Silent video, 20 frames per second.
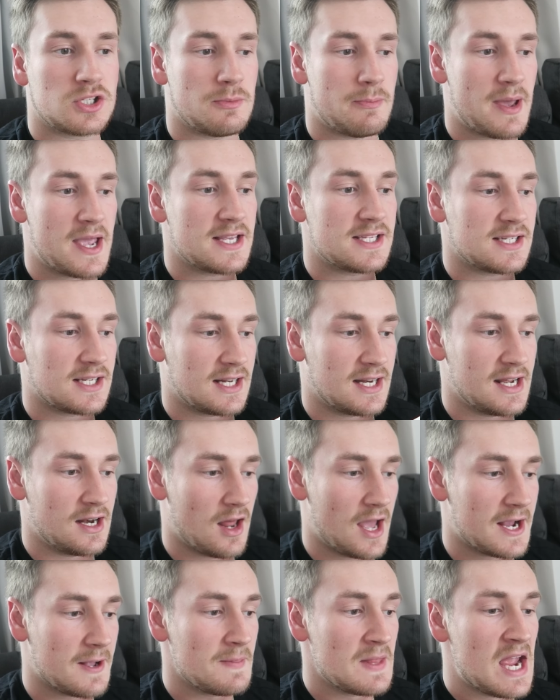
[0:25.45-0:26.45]
So basically
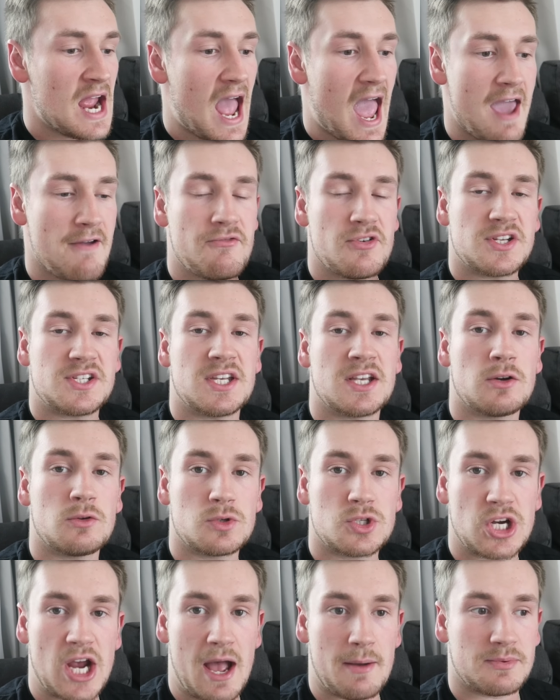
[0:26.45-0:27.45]
like every
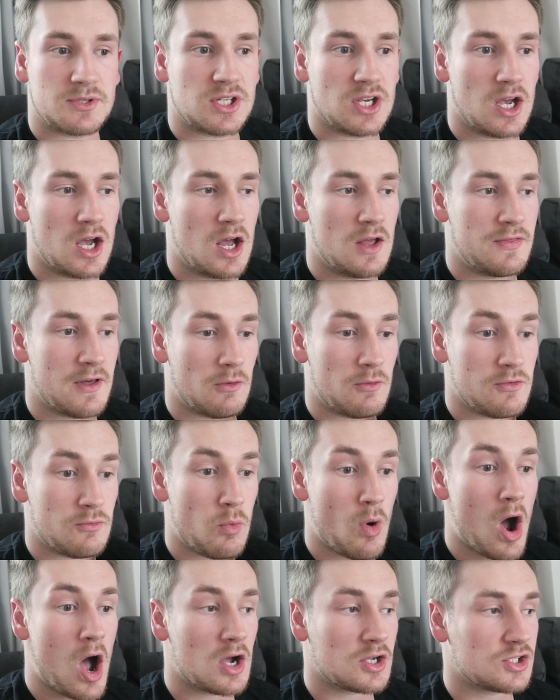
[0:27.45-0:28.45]
single chapter that
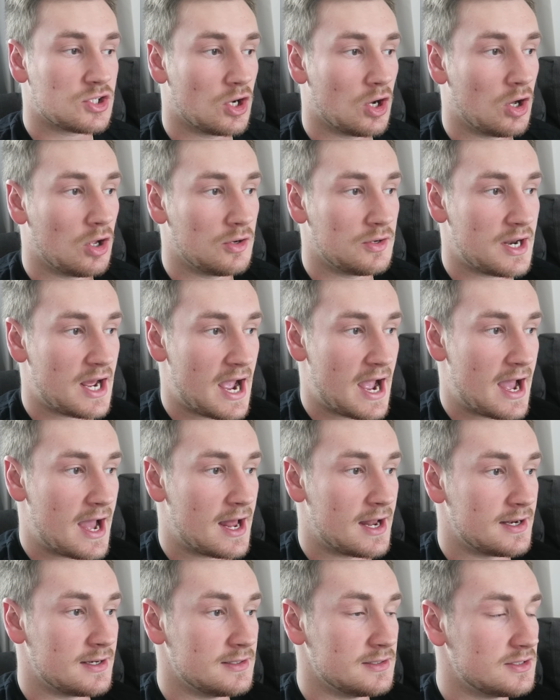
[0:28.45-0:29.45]
we've worked on
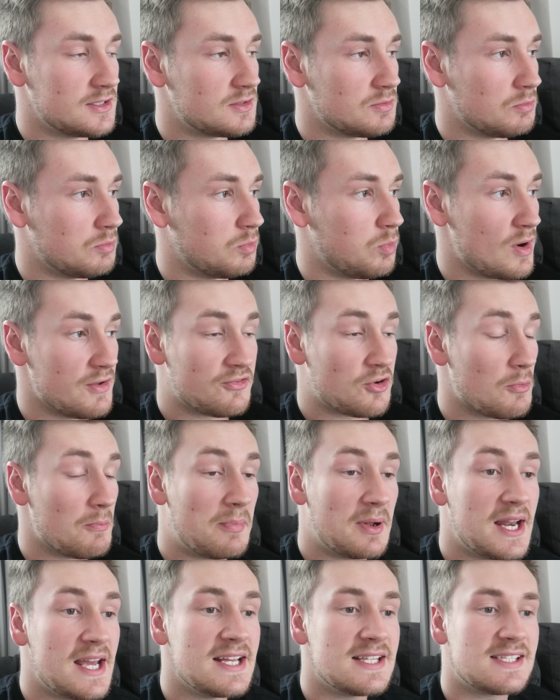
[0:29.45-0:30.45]
and we've
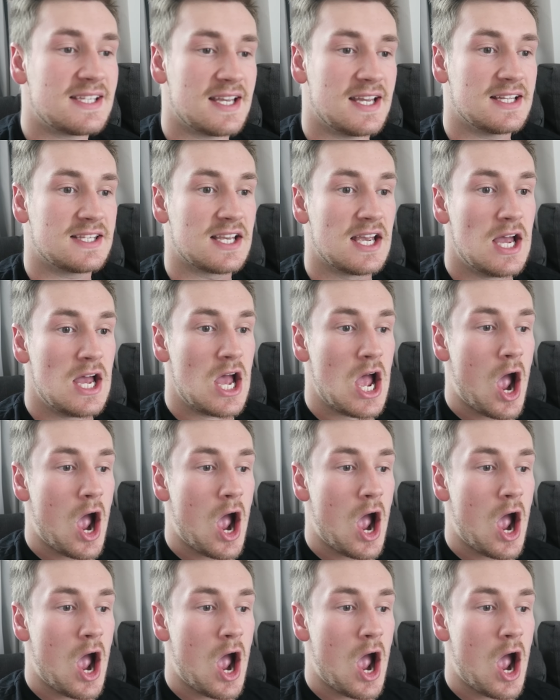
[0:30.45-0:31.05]
completed,